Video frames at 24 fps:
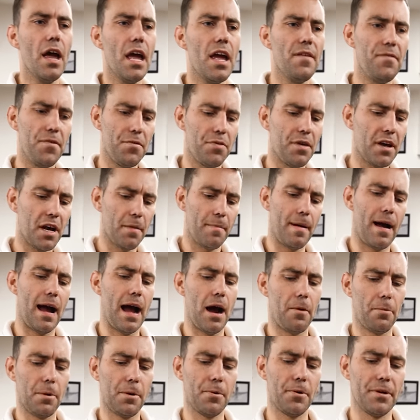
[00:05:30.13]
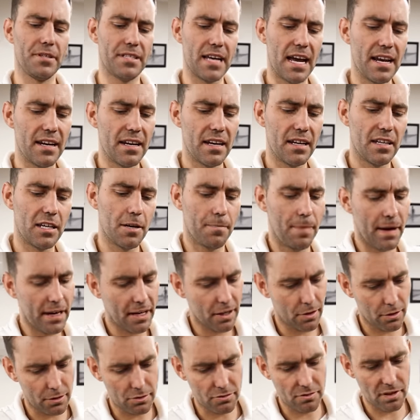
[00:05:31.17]
if you think about how we were intended,
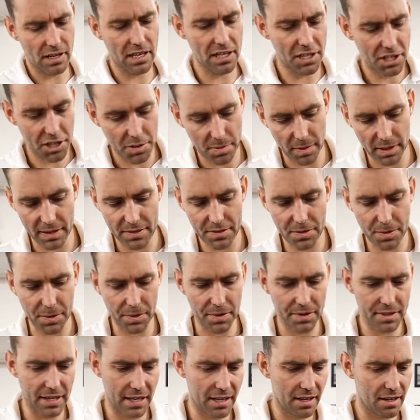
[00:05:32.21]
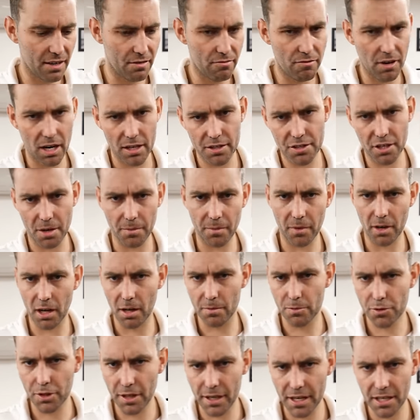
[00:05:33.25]
depending on your religious beliefs, we were intended to run, jump,
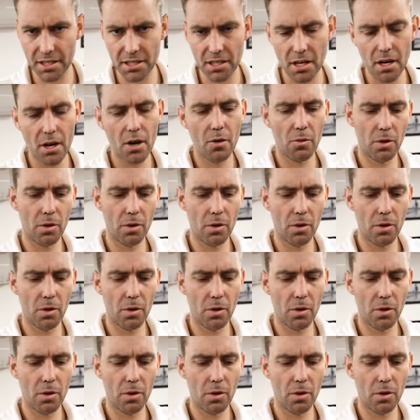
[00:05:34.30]
climb trees.